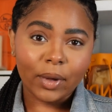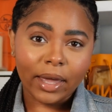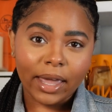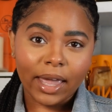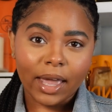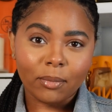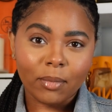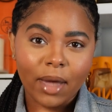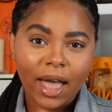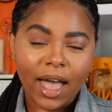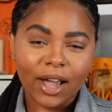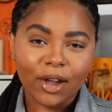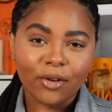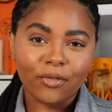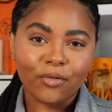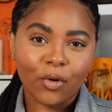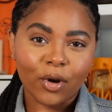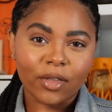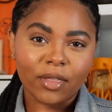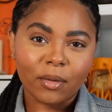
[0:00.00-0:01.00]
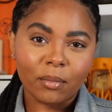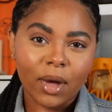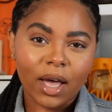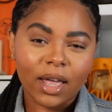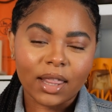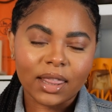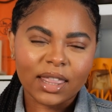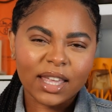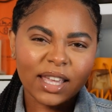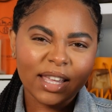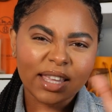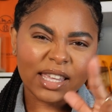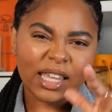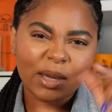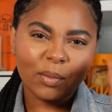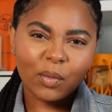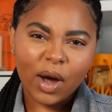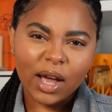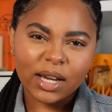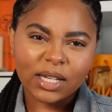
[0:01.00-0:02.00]
handbag for the month,
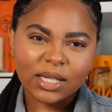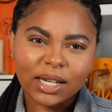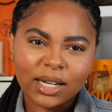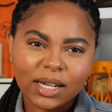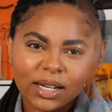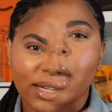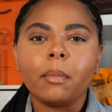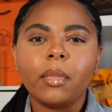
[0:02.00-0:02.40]
keep watching.